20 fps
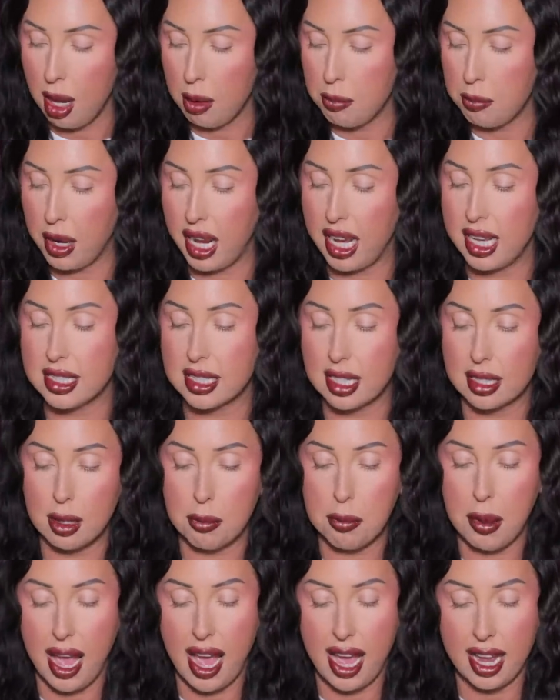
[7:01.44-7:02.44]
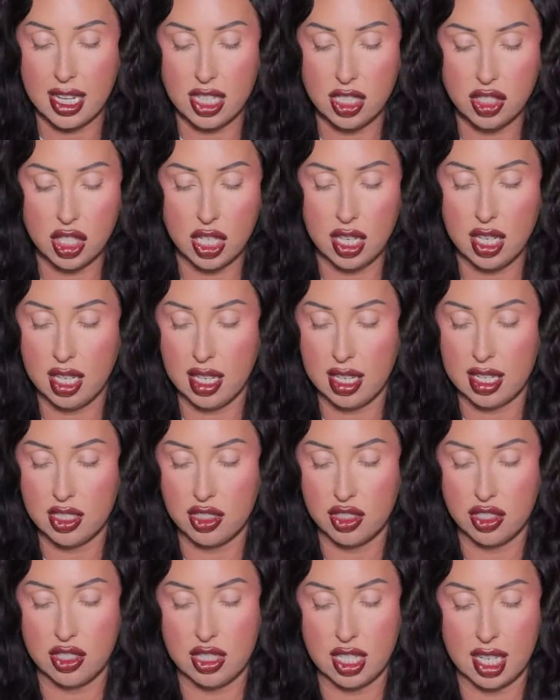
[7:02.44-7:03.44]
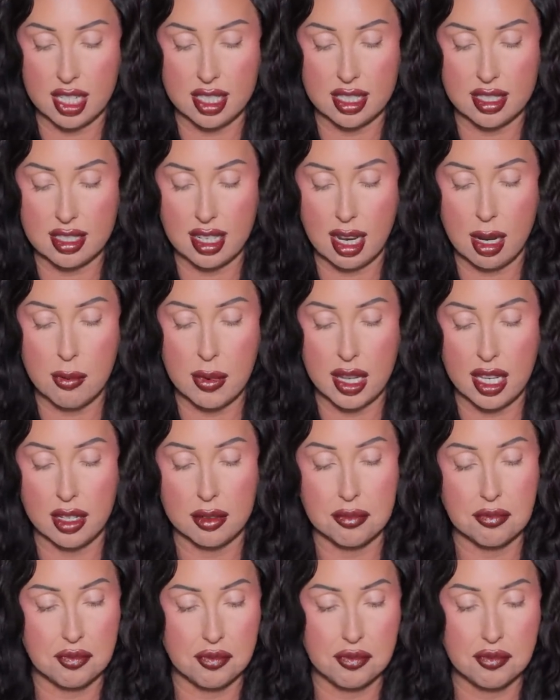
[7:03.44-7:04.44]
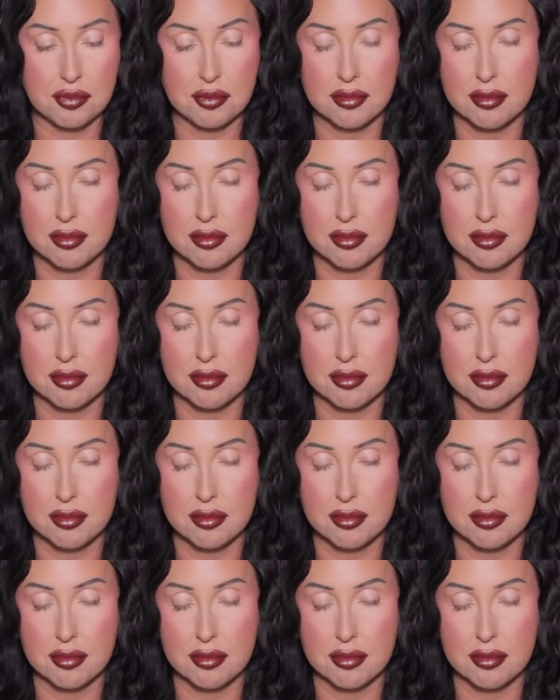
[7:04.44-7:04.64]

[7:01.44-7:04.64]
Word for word: But the packaging is just, I mean,